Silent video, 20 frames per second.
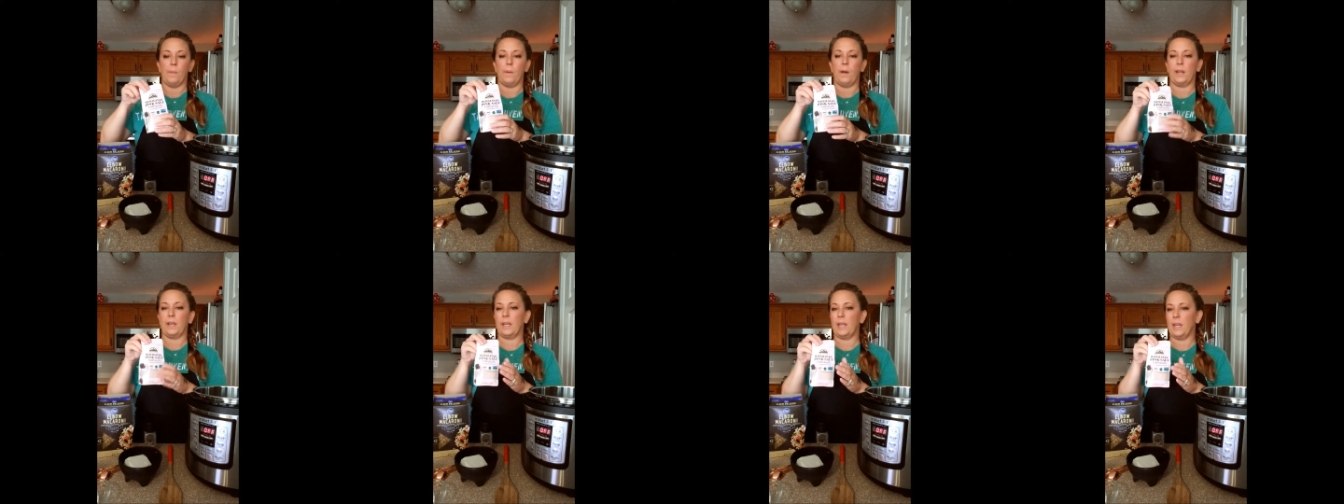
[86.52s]

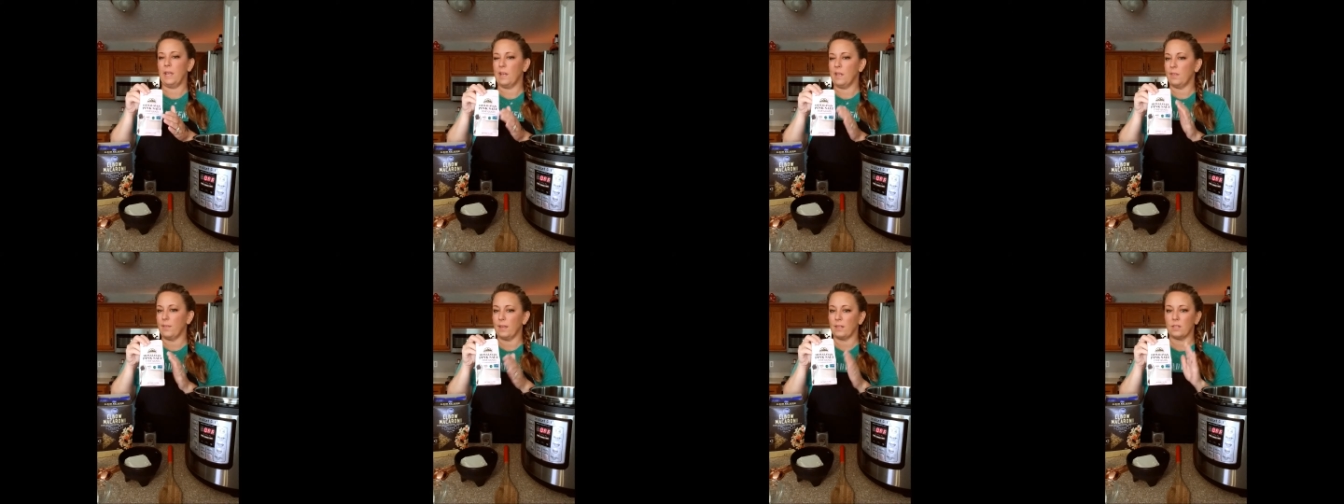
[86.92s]

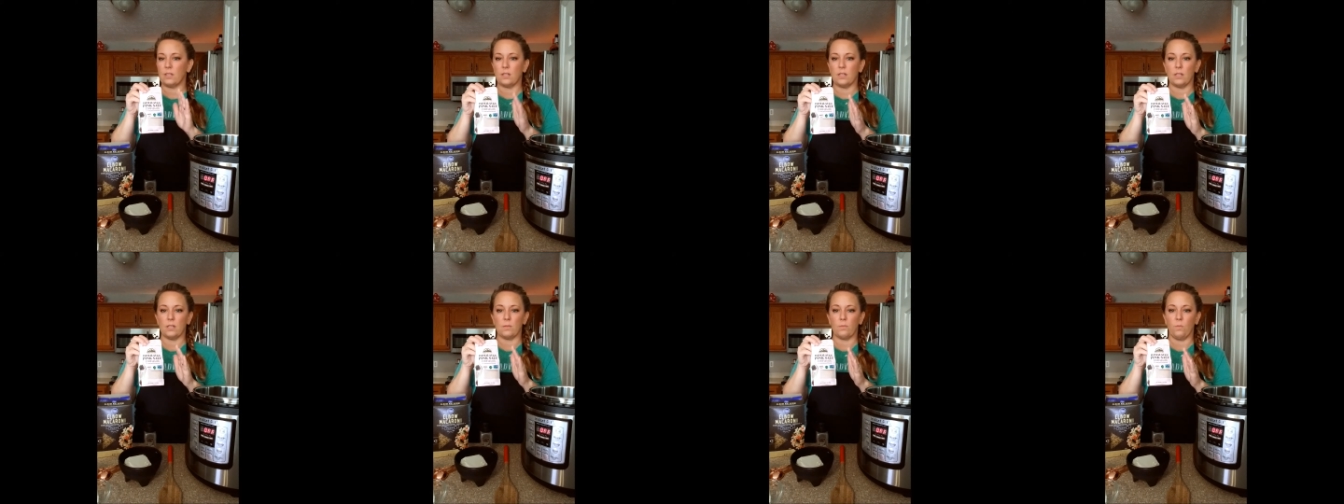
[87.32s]
Again, that's
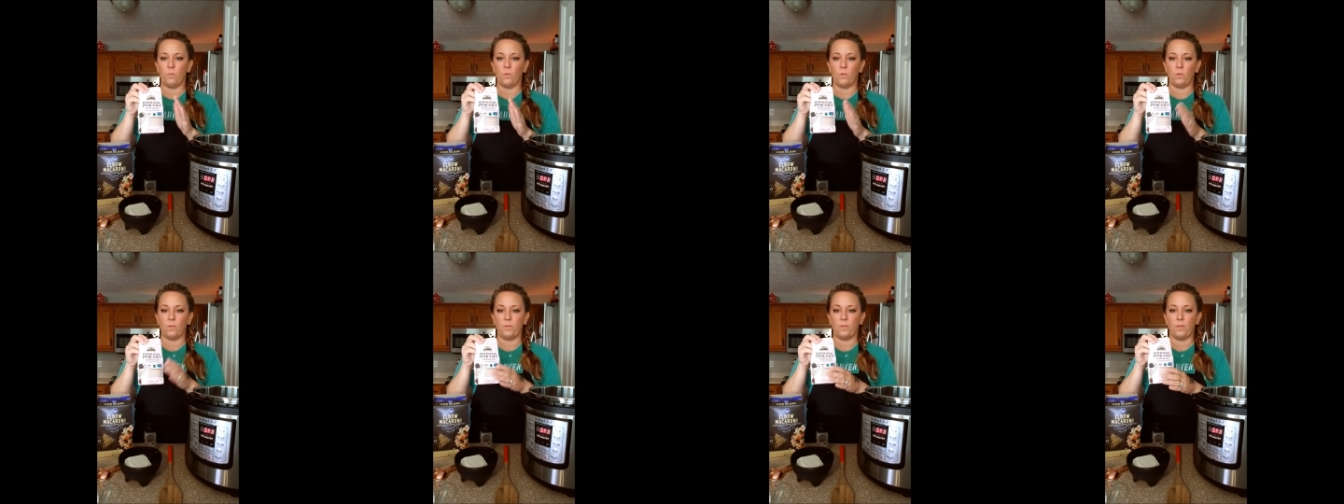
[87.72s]
just
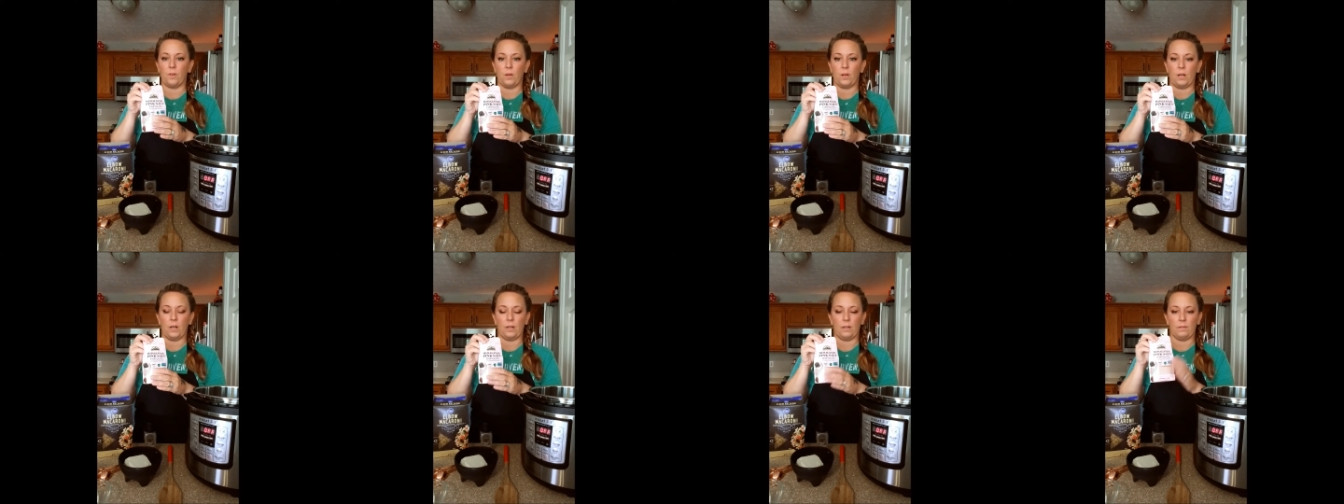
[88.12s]
more
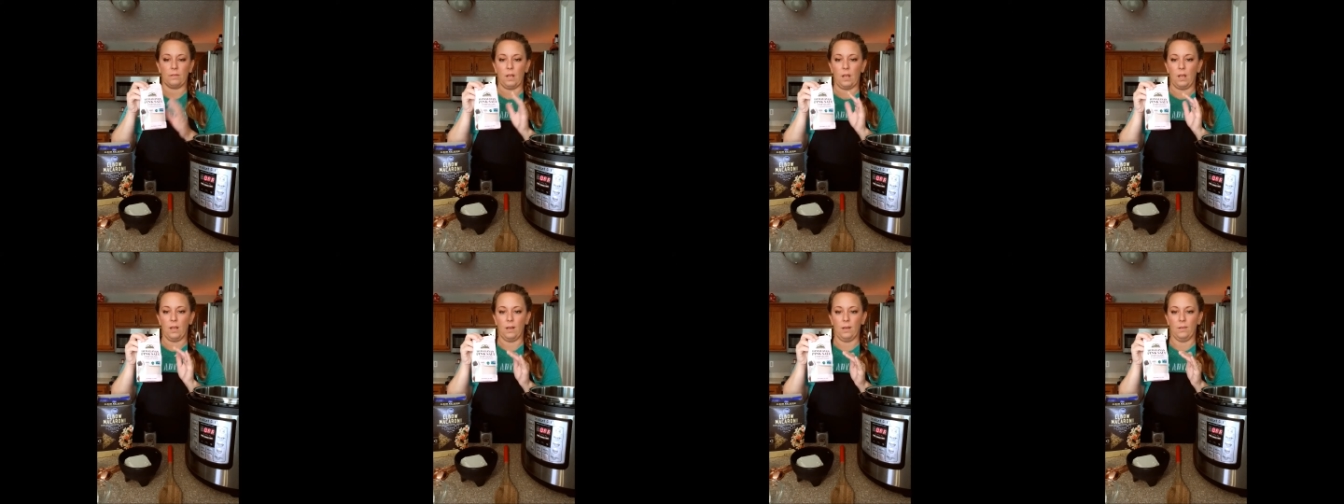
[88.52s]
for
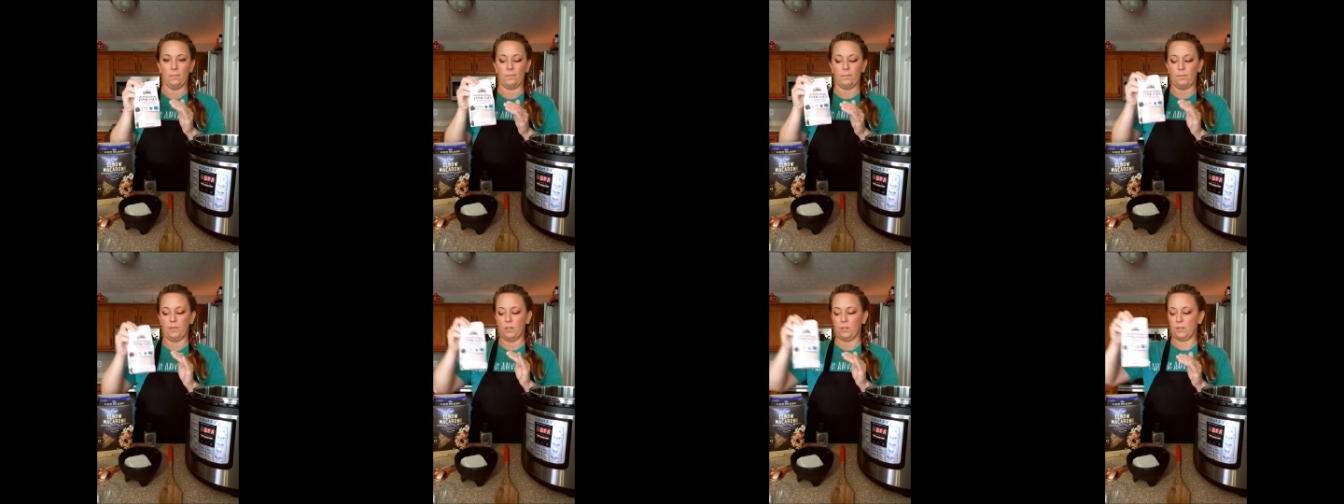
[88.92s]

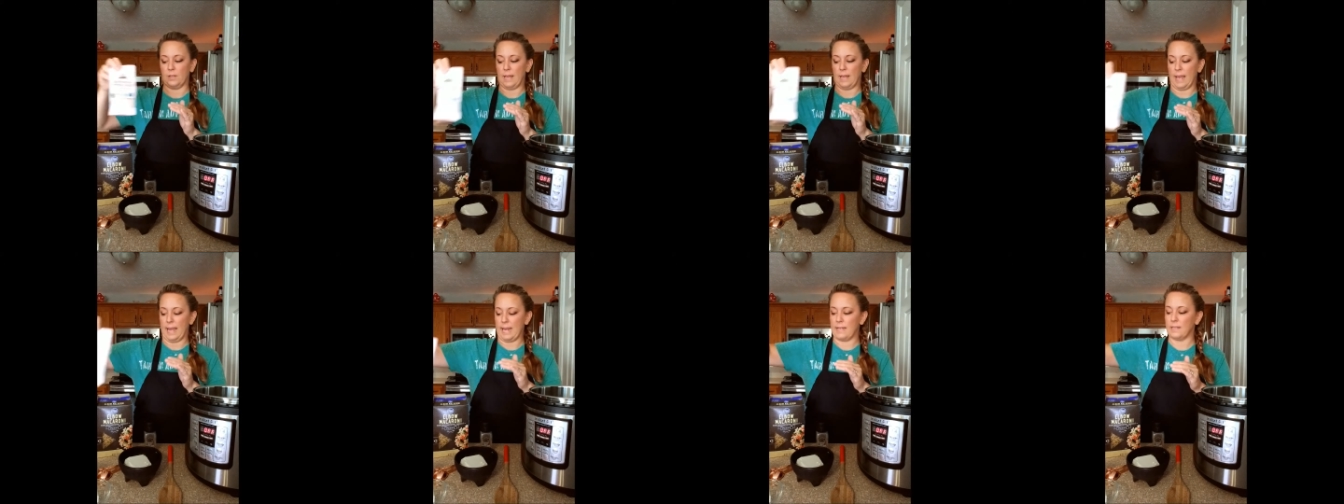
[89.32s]
your
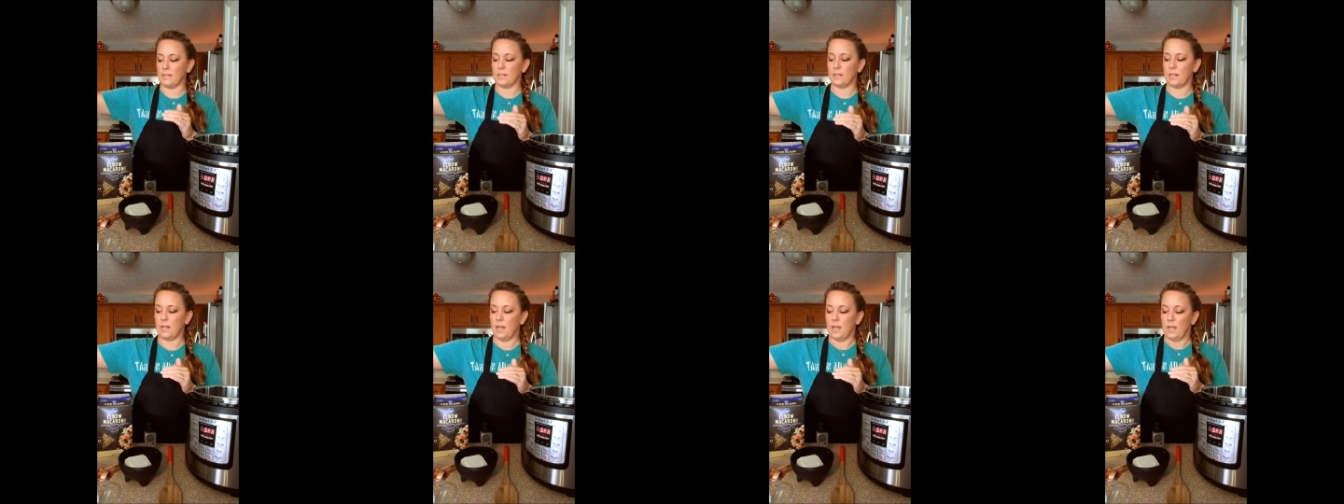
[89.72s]

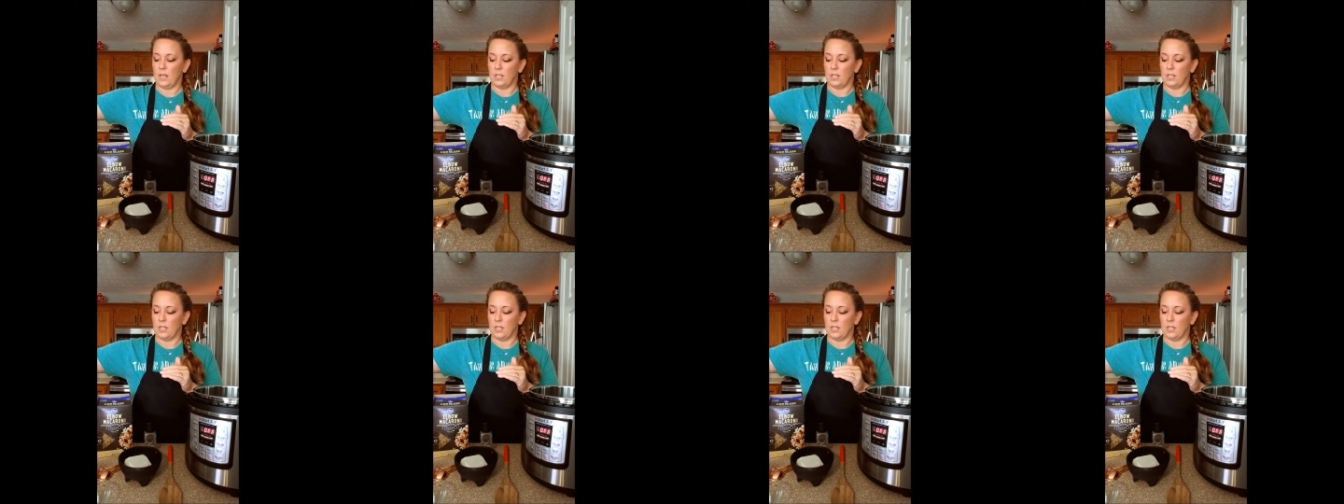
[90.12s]
taste.